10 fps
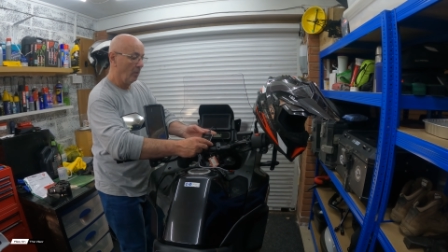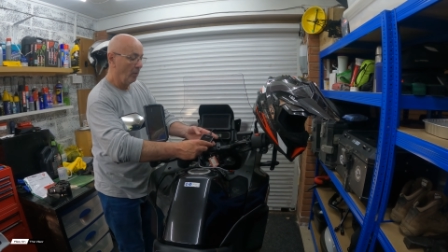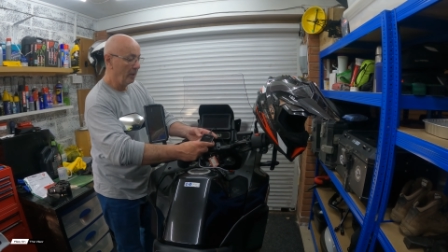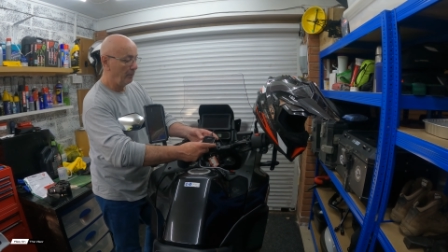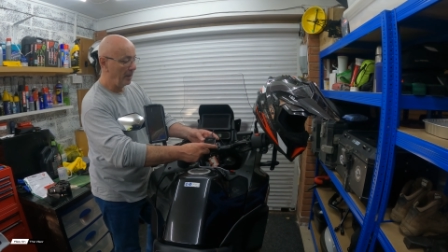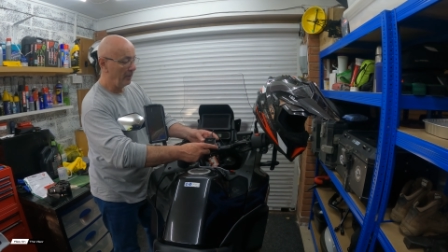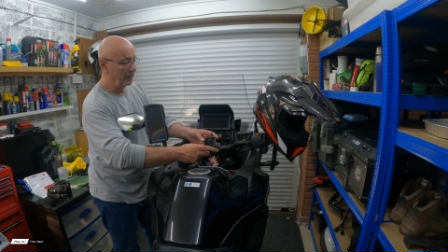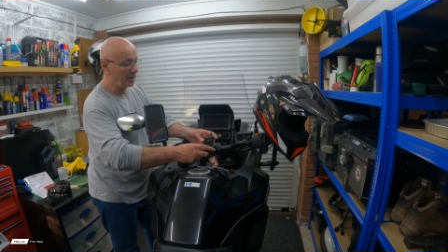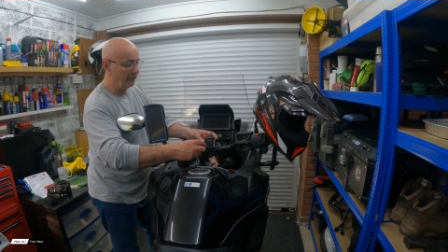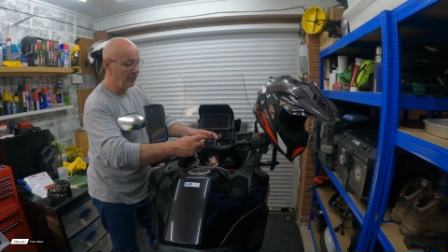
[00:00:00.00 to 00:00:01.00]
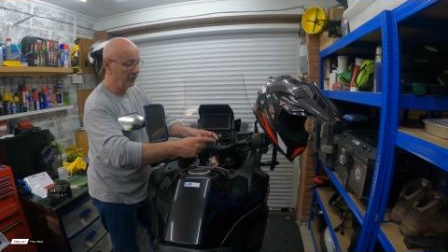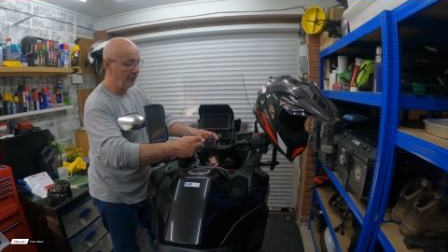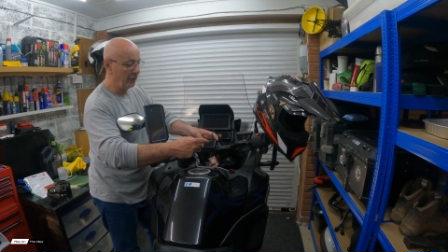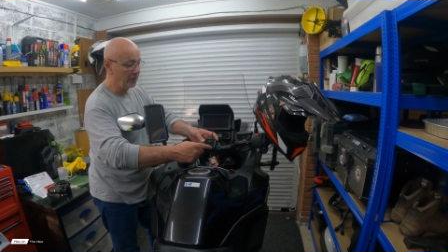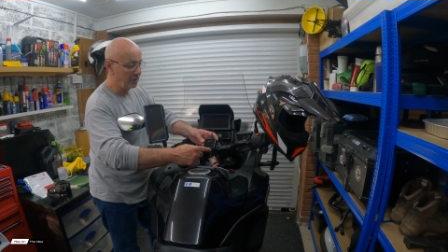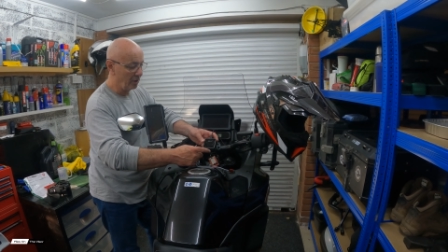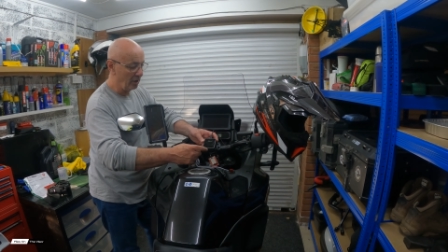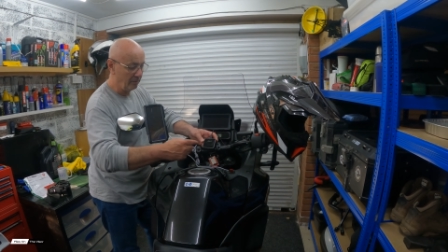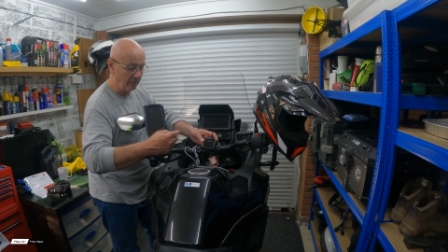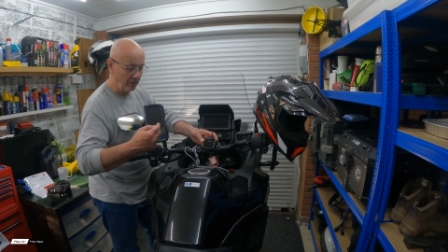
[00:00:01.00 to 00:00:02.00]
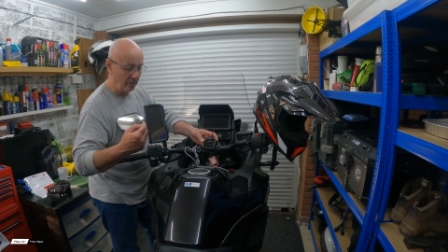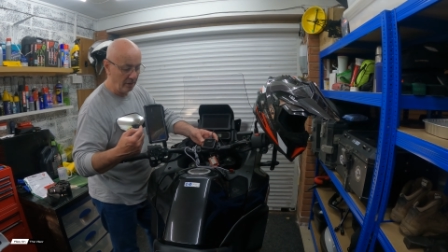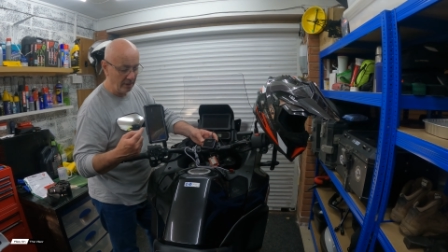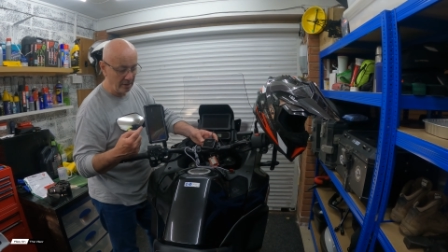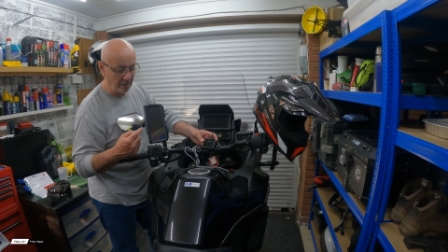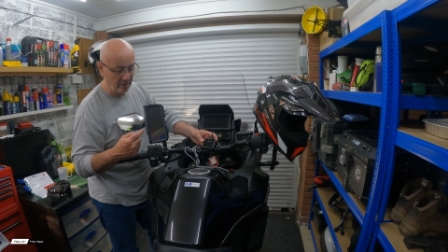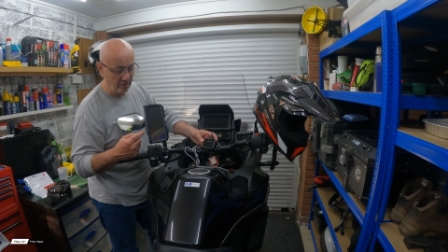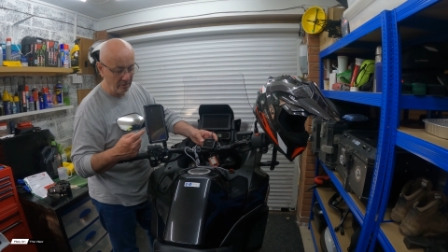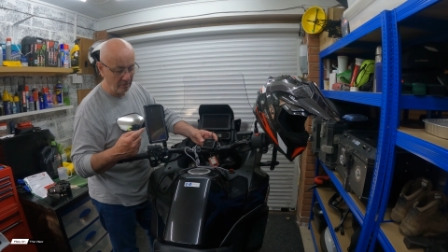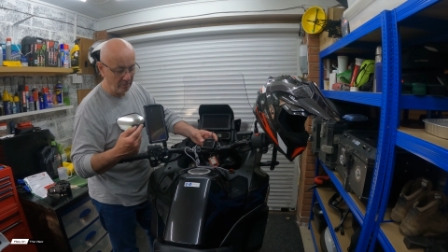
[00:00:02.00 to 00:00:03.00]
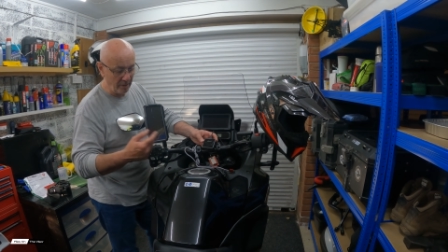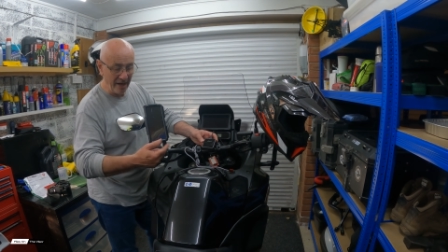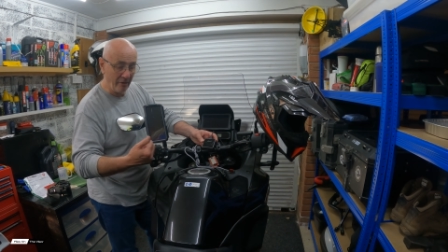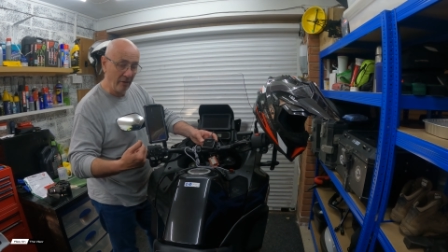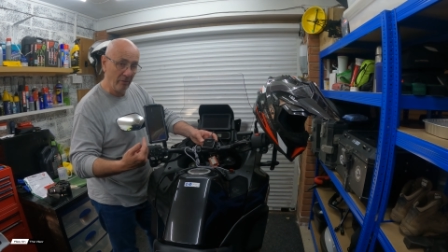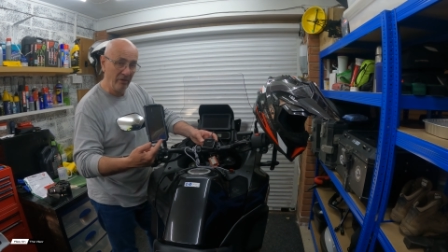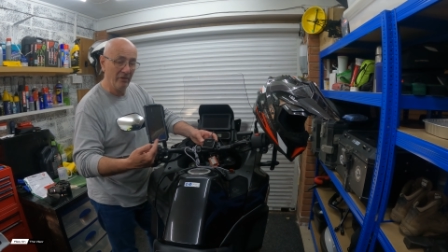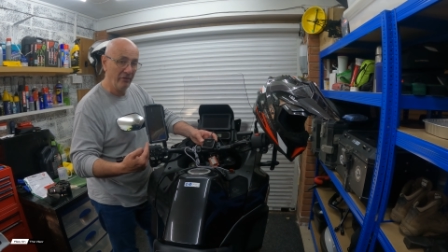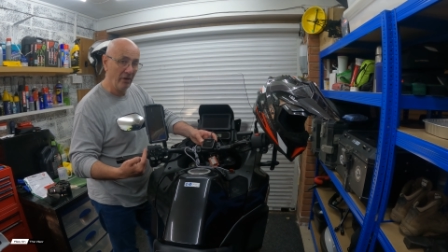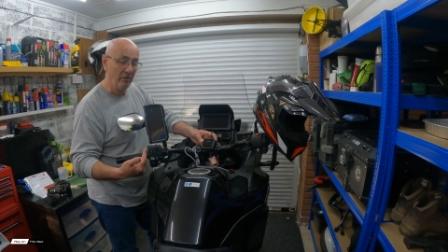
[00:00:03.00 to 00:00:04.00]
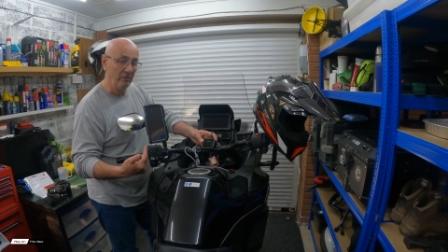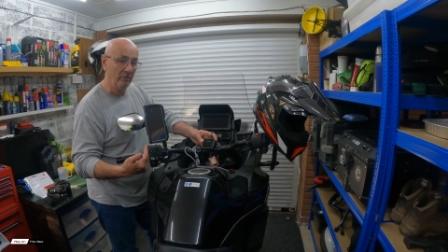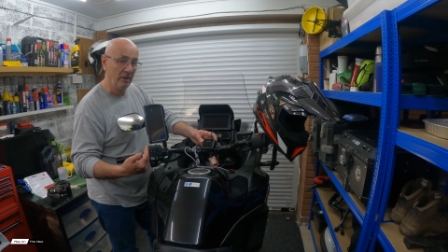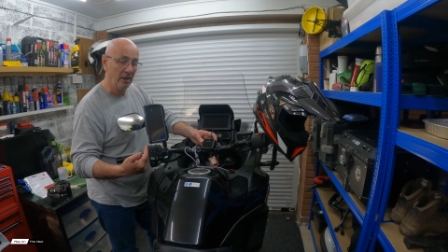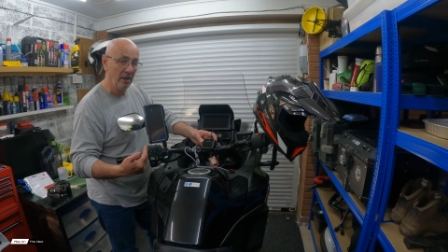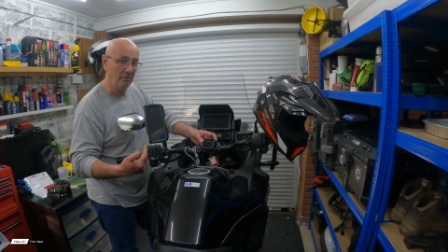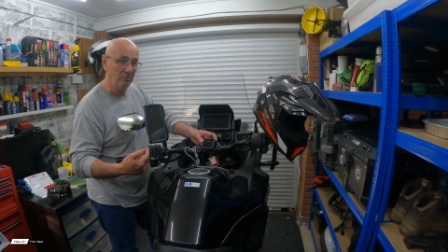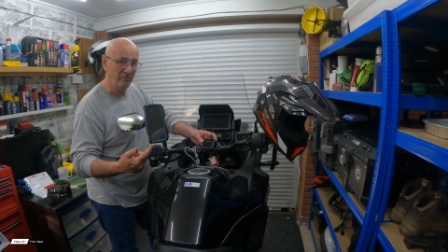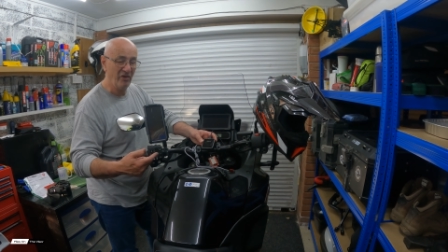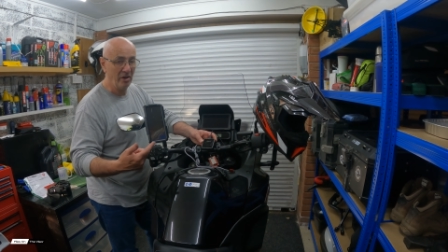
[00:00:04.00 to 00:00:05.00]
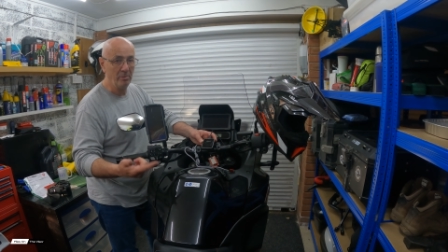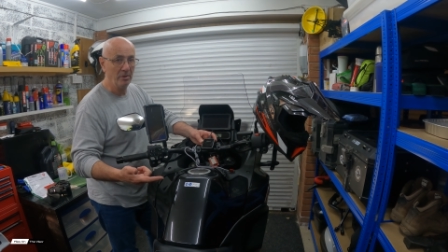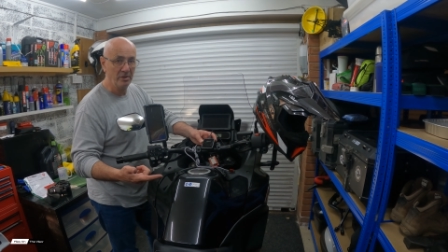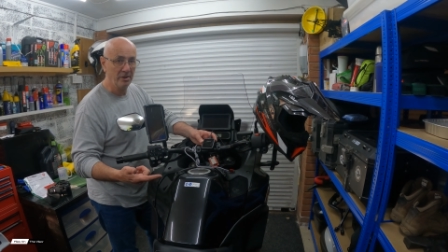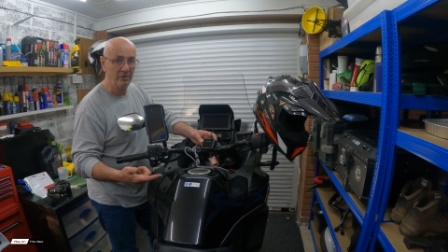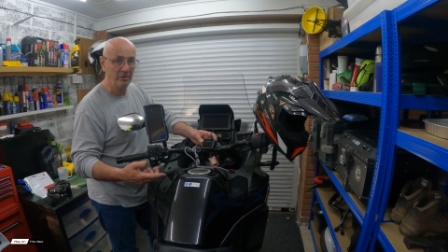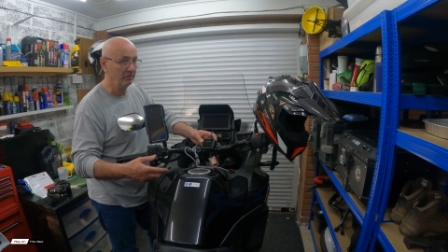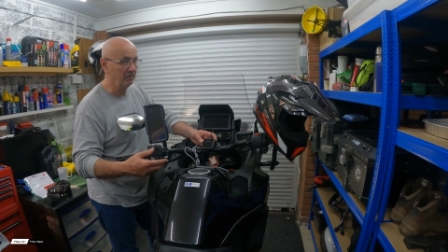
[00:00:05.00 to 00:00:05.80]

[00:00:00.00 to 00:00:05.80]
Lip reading: When I power this up for the first time, you need to pair it with your phone via Bluetooth.